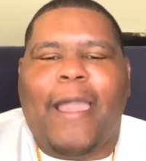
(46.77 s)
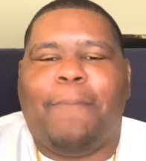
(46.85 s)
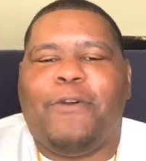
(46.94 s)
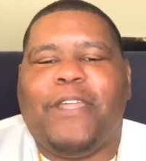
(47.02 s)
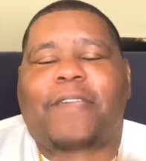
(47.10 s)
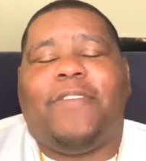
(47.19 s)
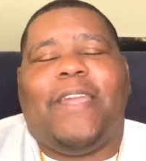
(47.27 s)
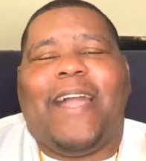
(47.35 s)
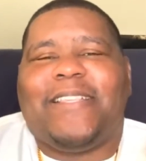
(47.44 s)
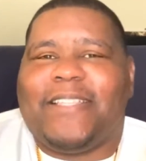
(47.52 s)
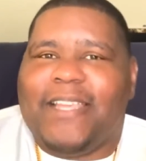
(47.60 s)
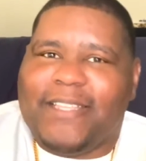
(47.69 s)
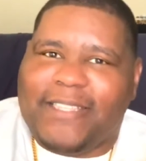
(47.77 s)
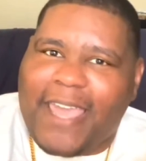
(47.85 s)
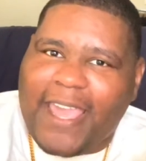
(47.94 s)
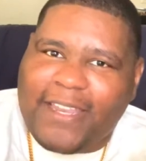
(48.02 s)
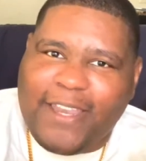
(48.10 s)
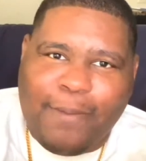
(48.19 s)
I'm gonna give you guys the
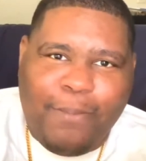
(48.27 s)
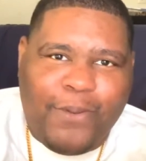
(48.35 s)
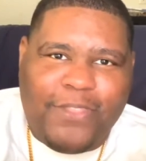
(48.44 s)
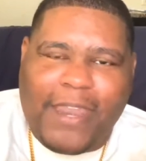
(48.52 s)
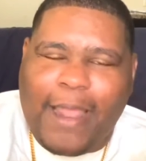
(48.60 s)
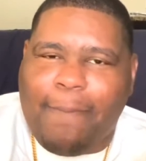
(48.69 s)
exact number that